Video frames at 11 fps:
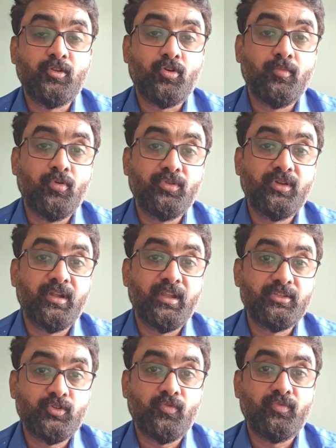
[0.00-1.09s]
talk about the
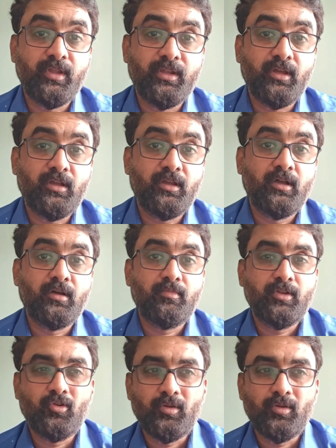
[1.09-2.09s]
retention of data.